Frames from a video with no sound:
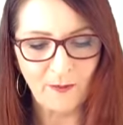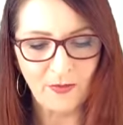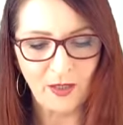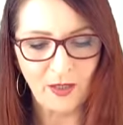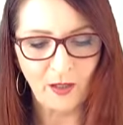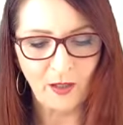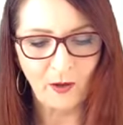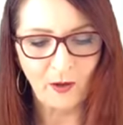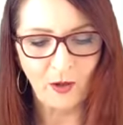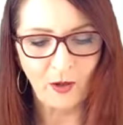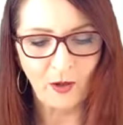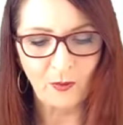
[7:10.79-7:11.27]
the
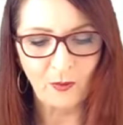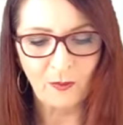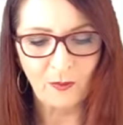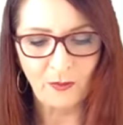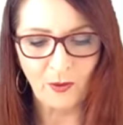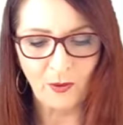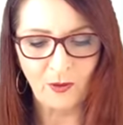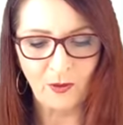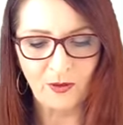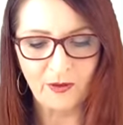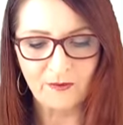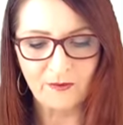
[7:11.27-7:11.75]
Global
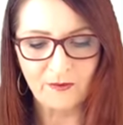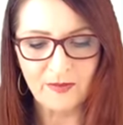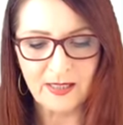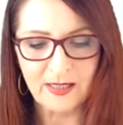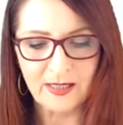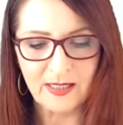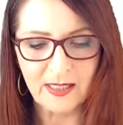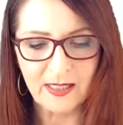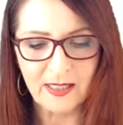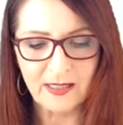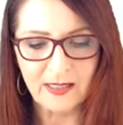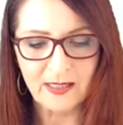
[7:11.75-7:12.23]
Burden of
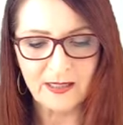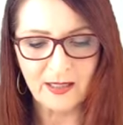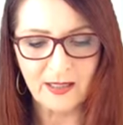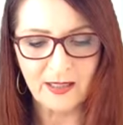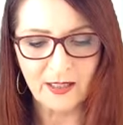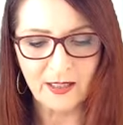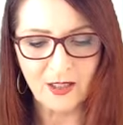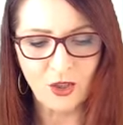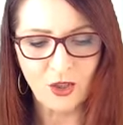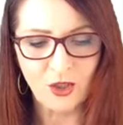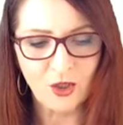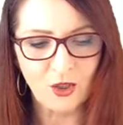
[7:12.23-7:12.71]
Disease
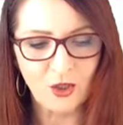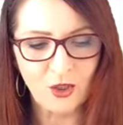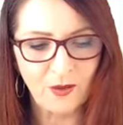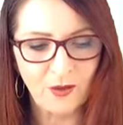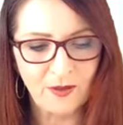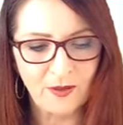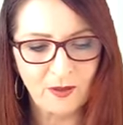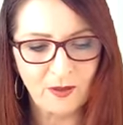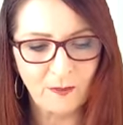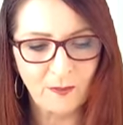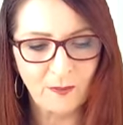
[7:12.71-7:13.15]
study show that the